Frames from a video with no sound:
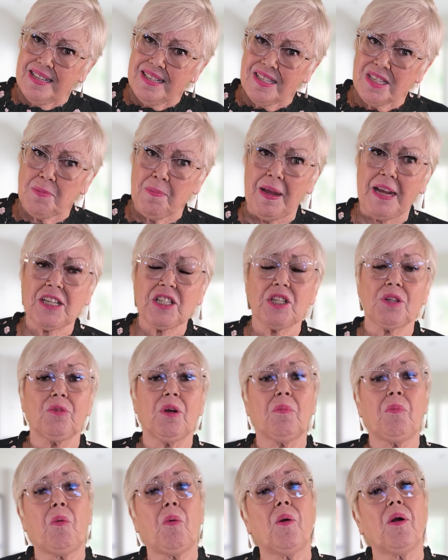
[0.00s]
an inspection
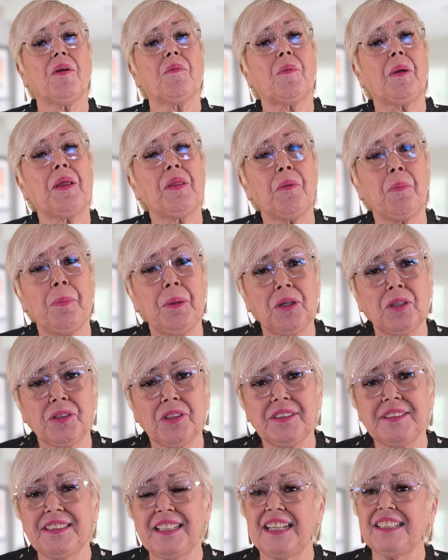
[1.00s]
report where the
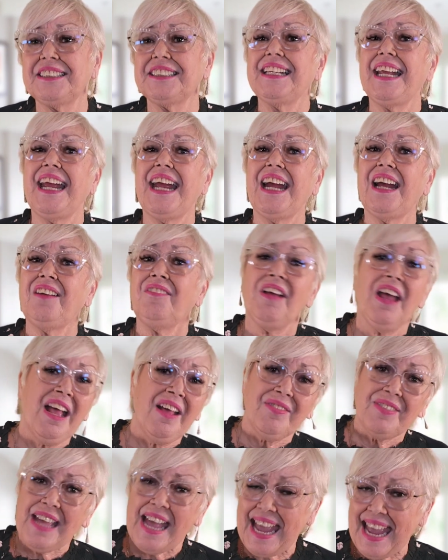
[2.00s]
builder doesn't have
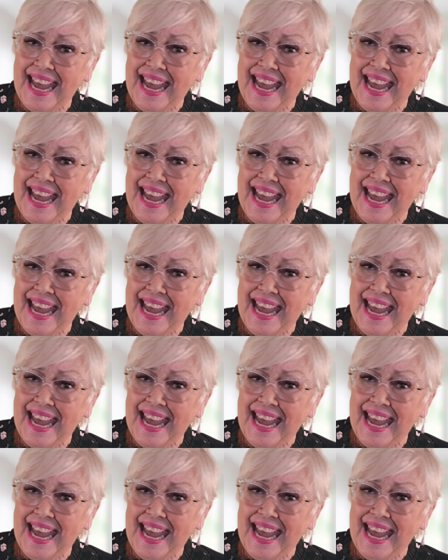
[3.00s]
the